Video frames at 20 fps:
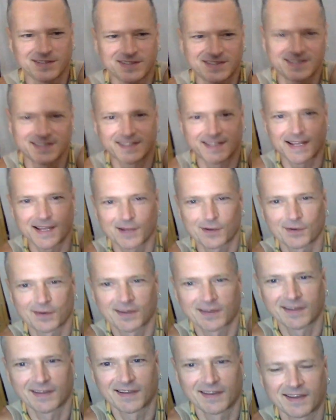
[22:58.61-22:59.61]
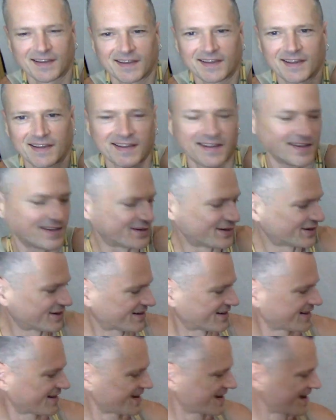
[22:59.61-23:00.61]
sit down
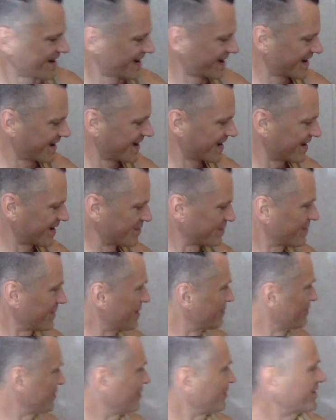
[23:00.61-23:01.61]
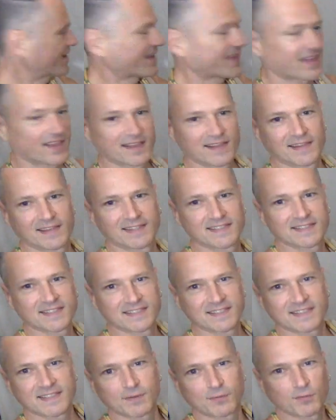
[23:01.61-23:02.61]
here. I'm, I'm looking, this
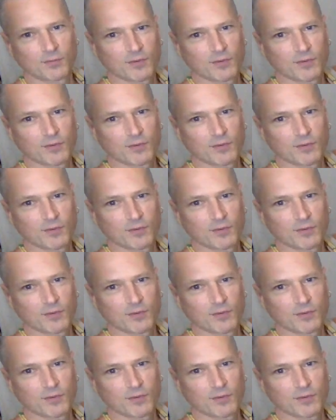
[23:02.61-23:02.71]
is,